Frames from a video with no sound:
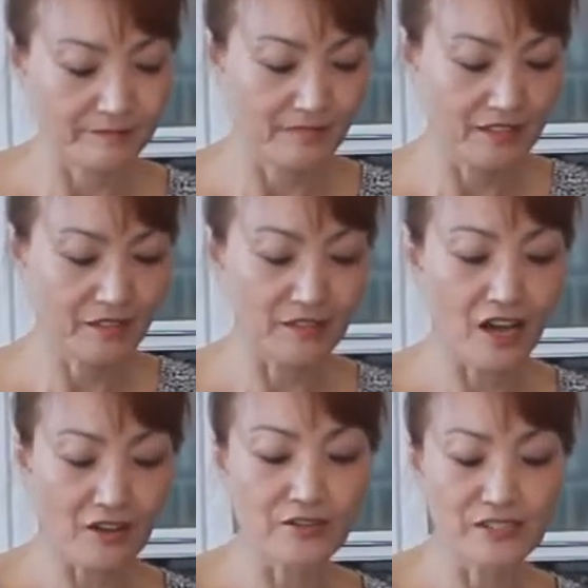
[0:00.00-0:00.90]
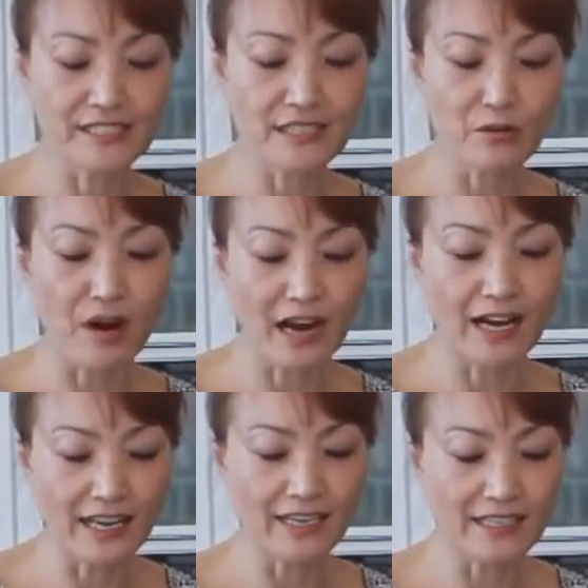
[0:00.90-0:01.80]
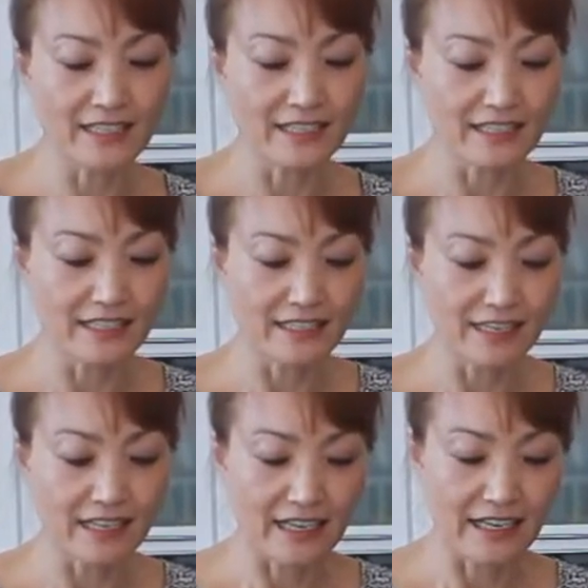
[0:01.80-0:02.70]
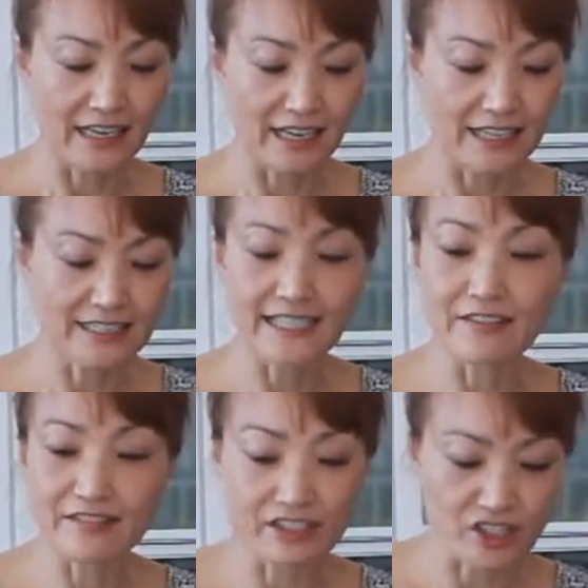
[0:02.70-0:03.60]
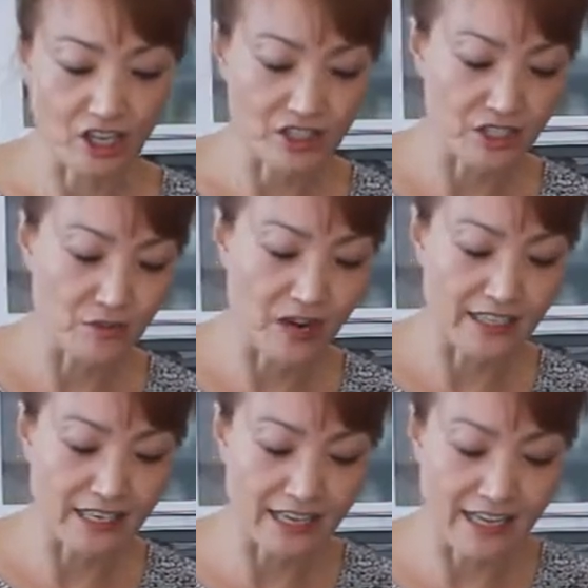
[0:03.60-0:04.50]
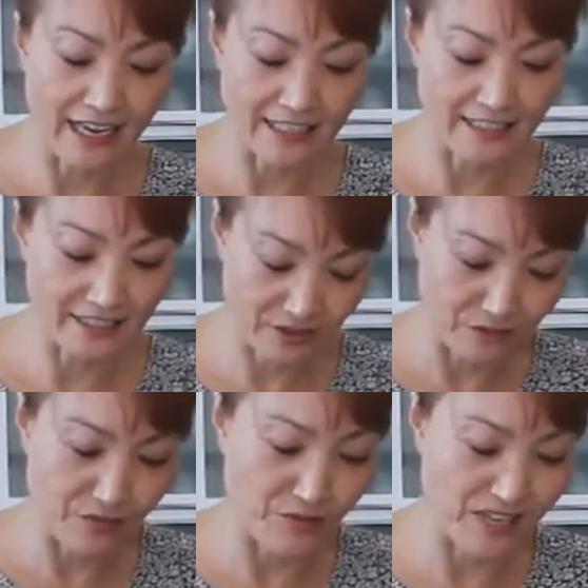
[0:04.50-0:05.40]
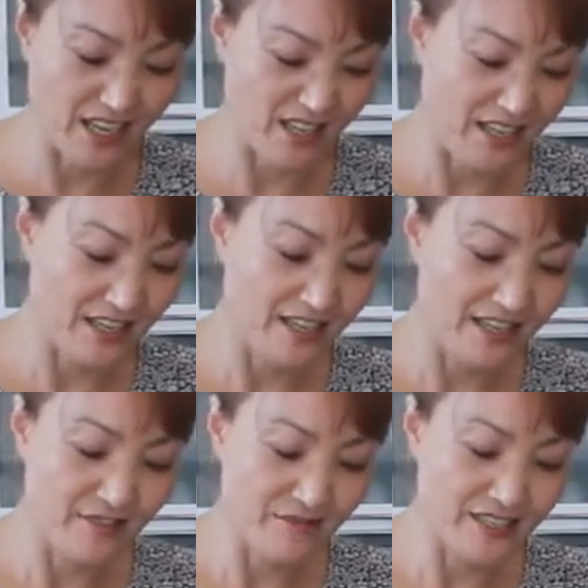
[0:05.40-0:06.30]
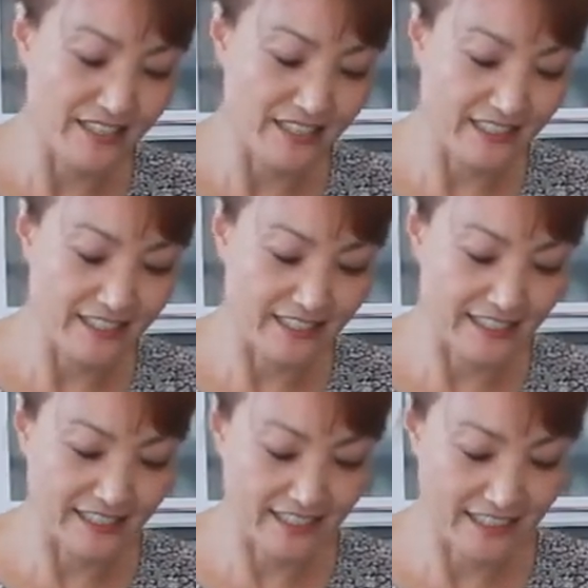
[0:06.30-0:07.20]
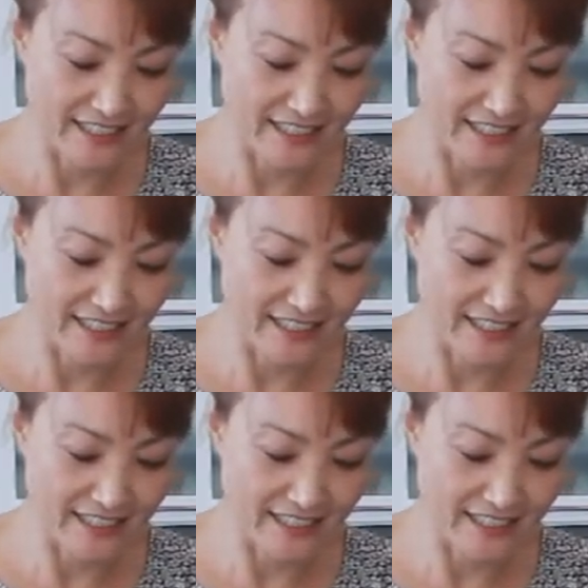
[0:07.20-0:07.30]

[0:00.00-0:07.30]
So now you see why I saved the Shaoxing wine at last, so we can rinse this.